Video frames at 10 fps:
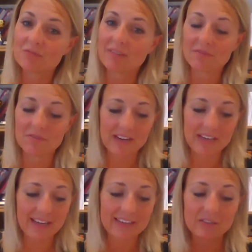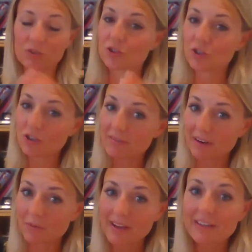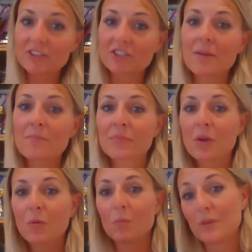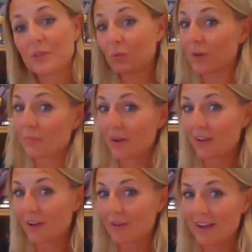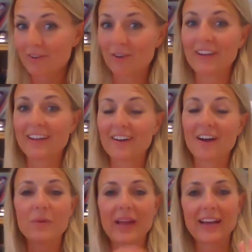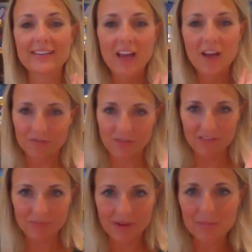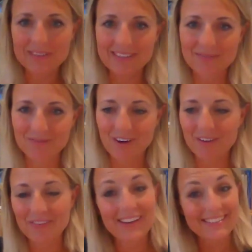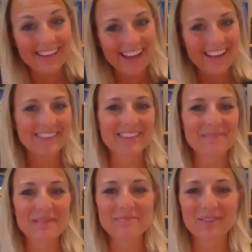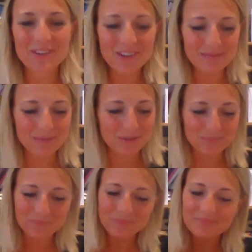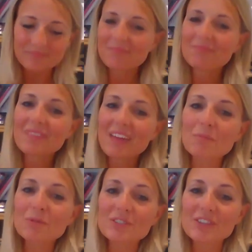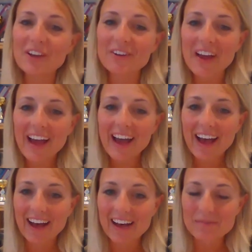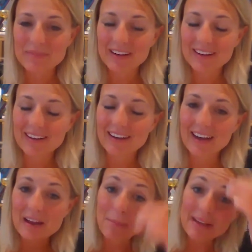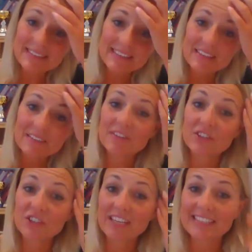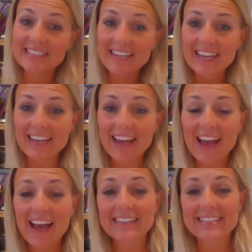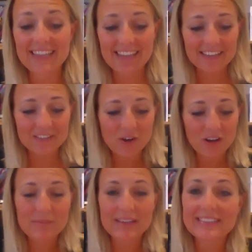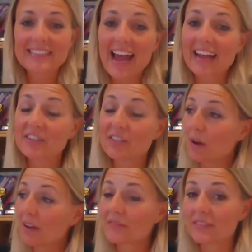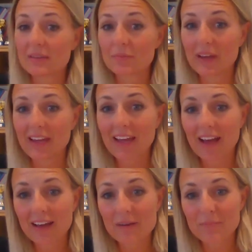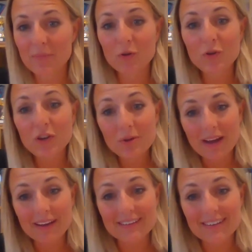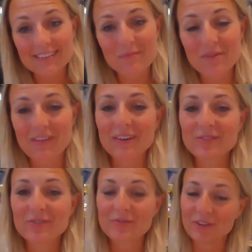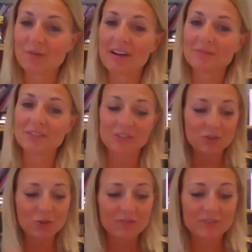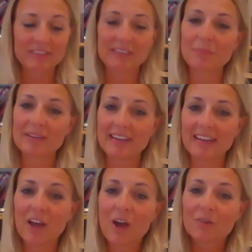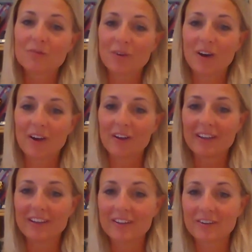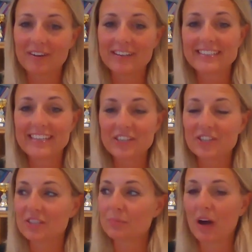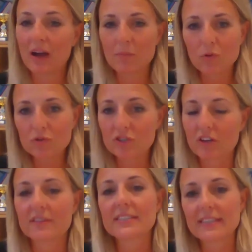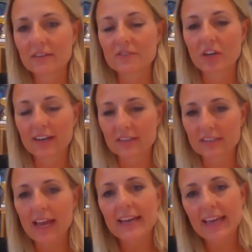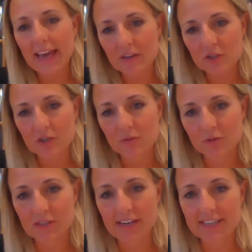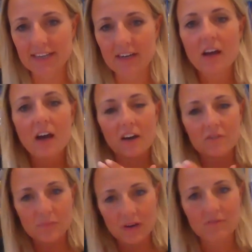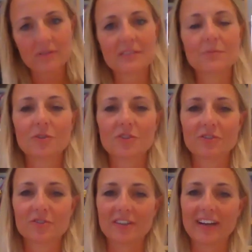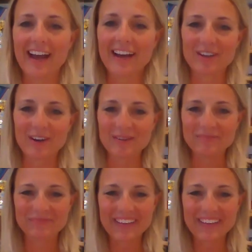which ran for 8 years, and during which, between my co-head colleague and I, we had 5 babies in 5 years, hence the Be More Toddler book. I'm also an ambassador for the GEC, a TES columnist, and you might have seen me on New Ed. I'm the founder of New Ed, which is joyful CPD for early career teachers, but I'm also the self-titled chaos coordinator of my 3 small children at home.